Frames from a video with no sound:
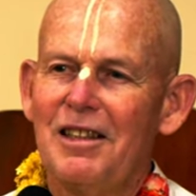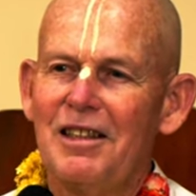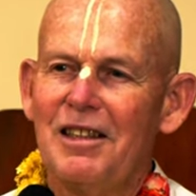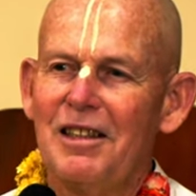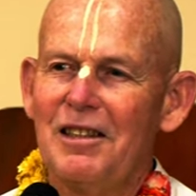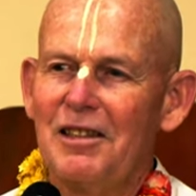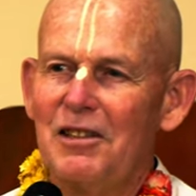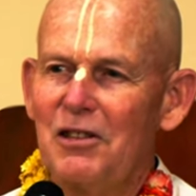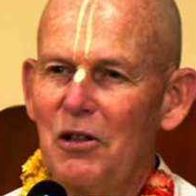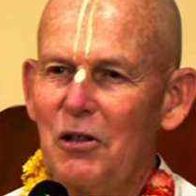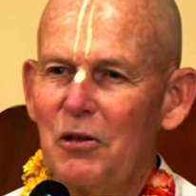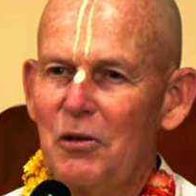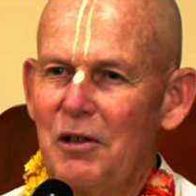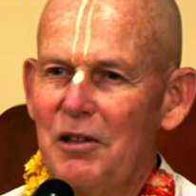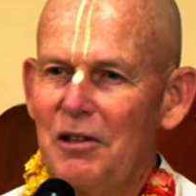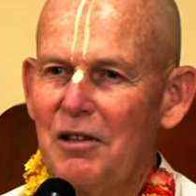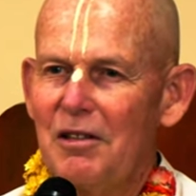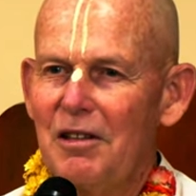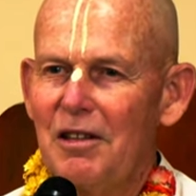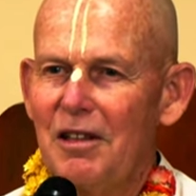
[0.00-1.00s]
And so it,
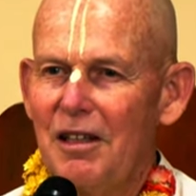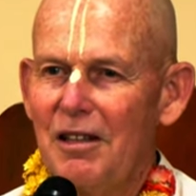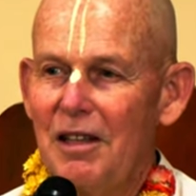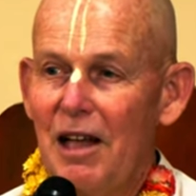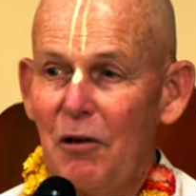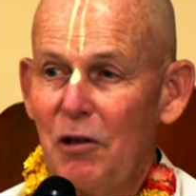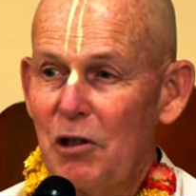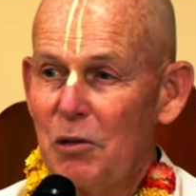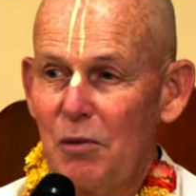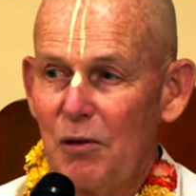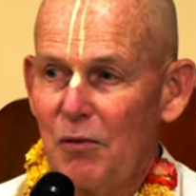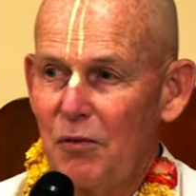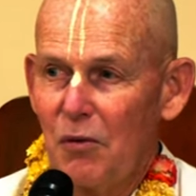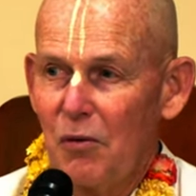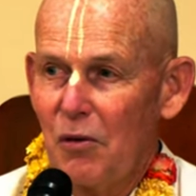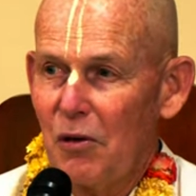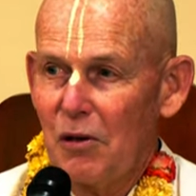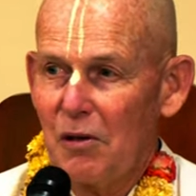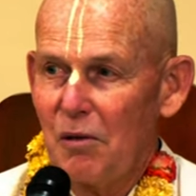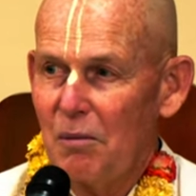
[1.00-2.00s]
and that was
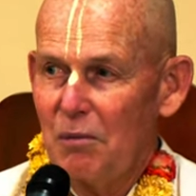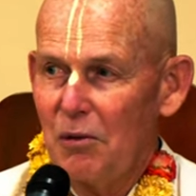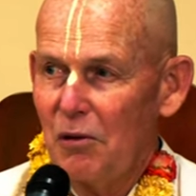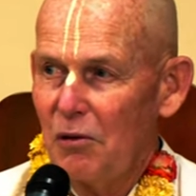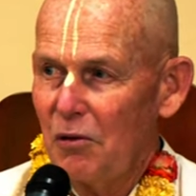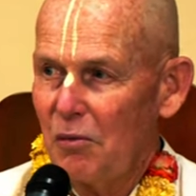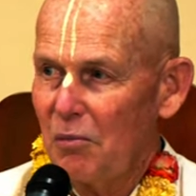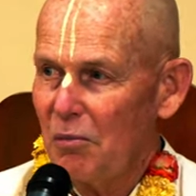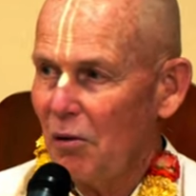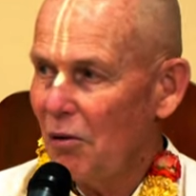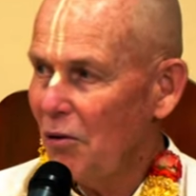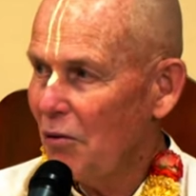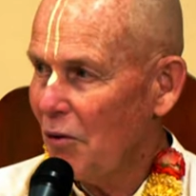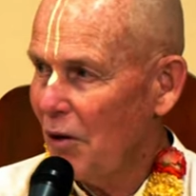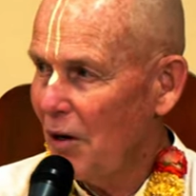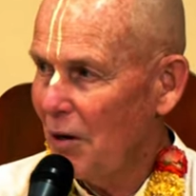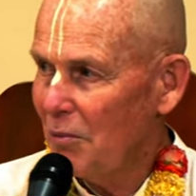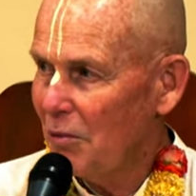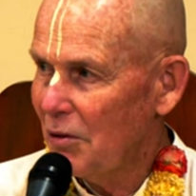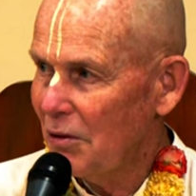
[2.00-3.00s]
before computer
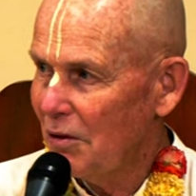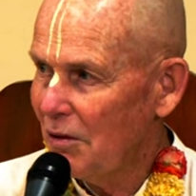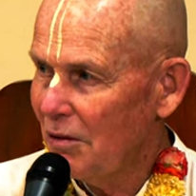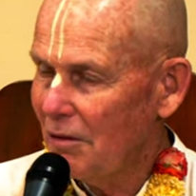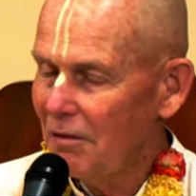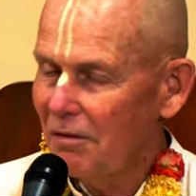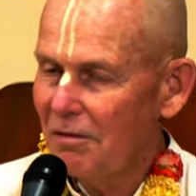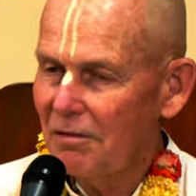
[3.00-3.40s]
programs.